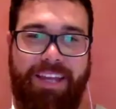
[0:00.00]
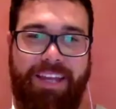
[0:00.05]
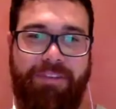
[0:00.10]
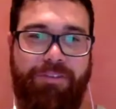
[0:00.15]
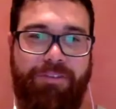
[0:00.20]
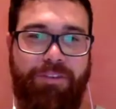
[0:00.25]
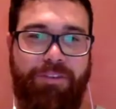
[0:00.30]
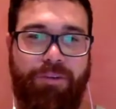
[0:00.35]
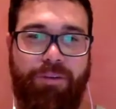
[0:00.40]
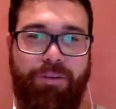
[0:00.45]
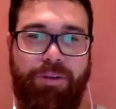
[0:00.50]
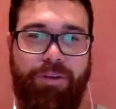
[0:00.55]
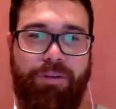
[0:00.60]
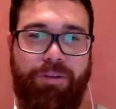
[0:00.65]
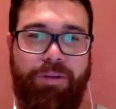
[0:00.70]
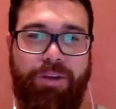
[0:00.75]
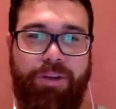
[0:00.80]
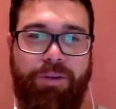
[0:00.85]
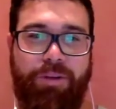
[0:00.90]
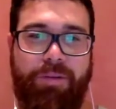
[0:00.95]
if you would
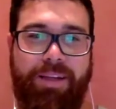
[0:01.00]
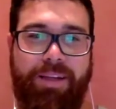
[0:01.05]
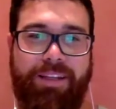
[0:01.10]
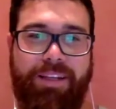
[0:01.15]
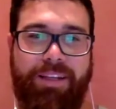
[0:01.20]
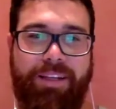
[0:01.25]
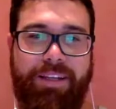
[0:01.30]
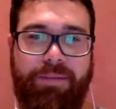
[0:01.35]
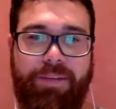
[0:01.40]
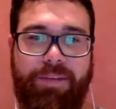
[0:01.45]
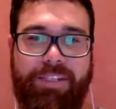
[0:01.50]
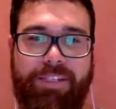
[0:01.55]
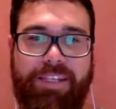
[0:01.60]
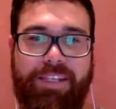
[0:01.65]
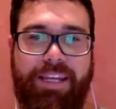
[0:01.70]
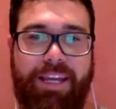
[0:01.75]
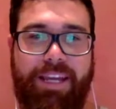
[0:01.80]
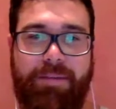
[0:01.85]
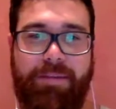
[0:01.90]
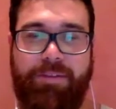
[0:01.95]
recommend the LeadWise
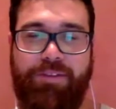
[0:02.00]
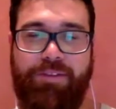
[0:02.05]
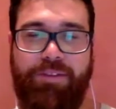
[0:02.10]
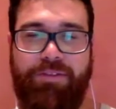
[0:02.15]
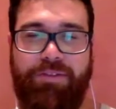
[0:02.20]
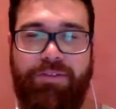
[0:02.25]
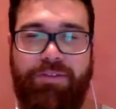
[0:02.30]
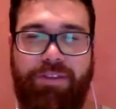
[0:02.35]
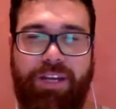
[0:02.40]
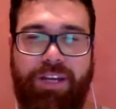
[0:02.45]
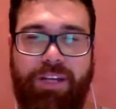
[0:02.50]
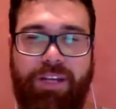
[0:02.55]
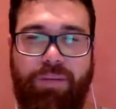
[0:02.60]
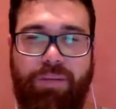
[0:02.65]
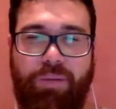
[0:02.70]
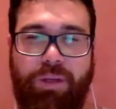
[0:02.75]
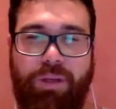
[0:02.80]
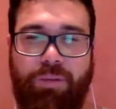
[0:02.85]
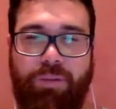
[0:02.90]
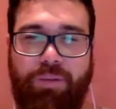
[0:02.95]
Academy to a friend,
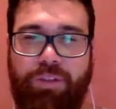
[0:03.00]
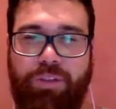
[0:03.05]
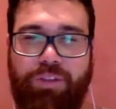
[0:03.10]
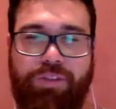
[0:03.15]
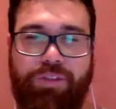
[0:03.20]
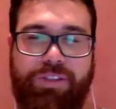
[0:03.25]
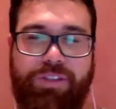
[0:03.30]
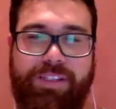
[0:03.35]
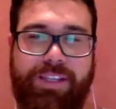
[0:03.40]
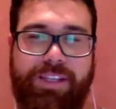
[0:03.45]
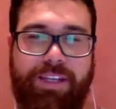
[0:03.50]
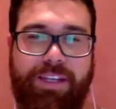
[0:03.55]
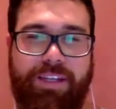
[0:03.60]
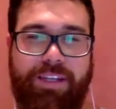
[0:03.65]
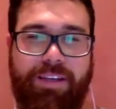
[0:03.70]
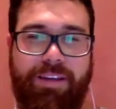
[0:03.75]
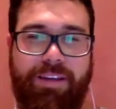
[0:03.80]
what would you say?